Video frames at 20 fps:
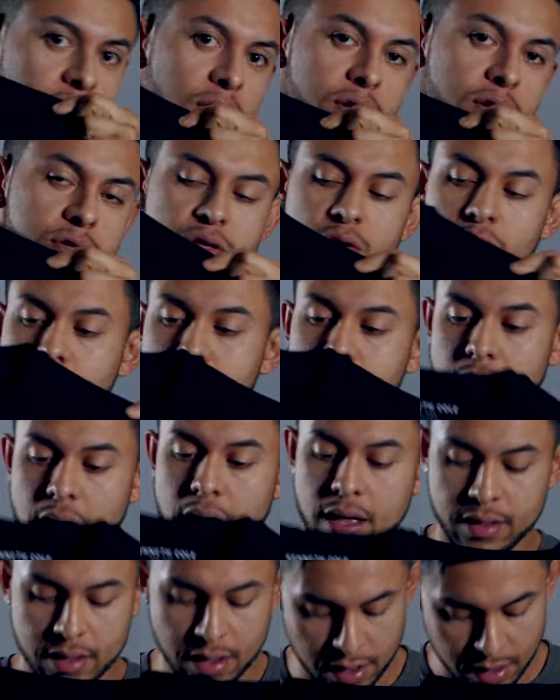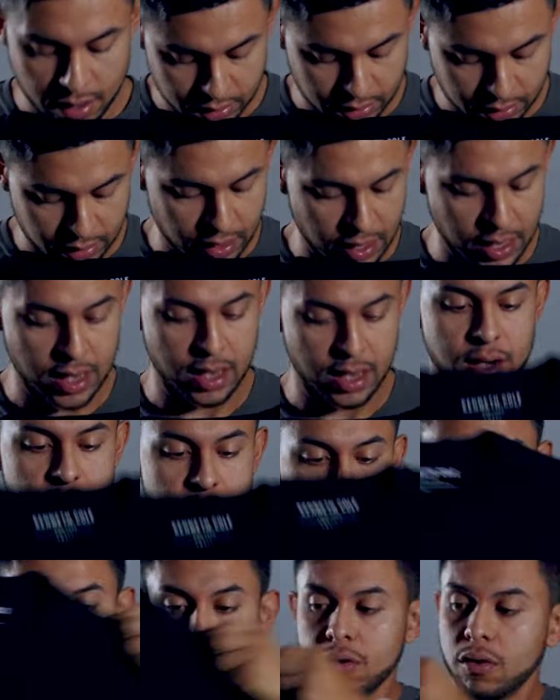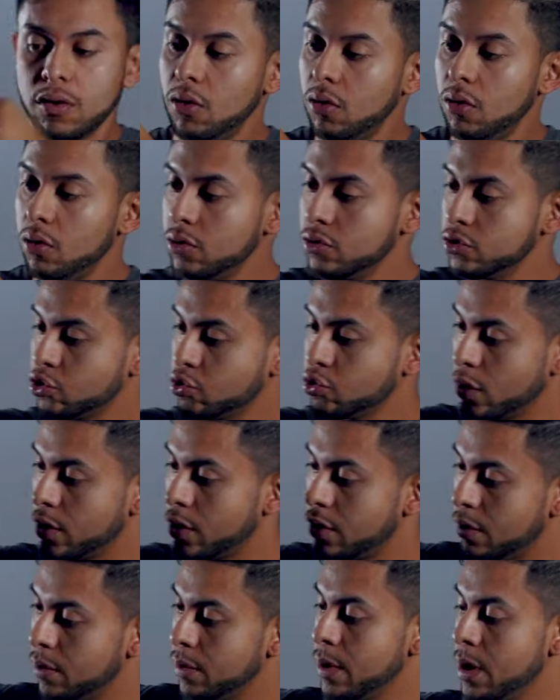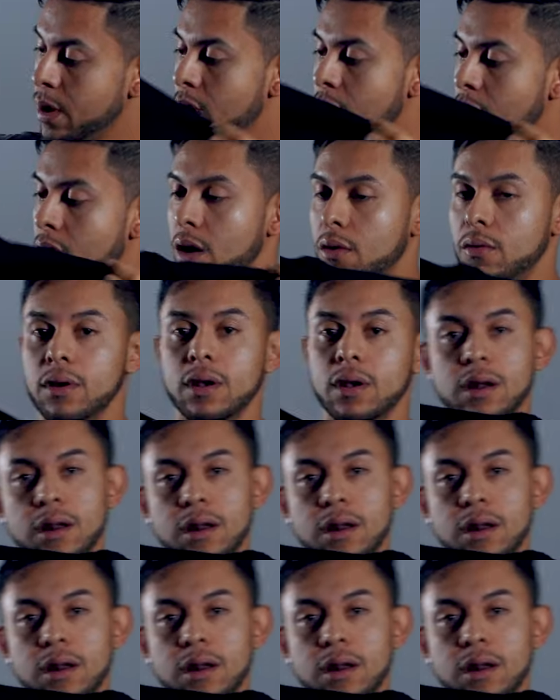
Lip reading: So we got the Kenneth Cole sweater. I really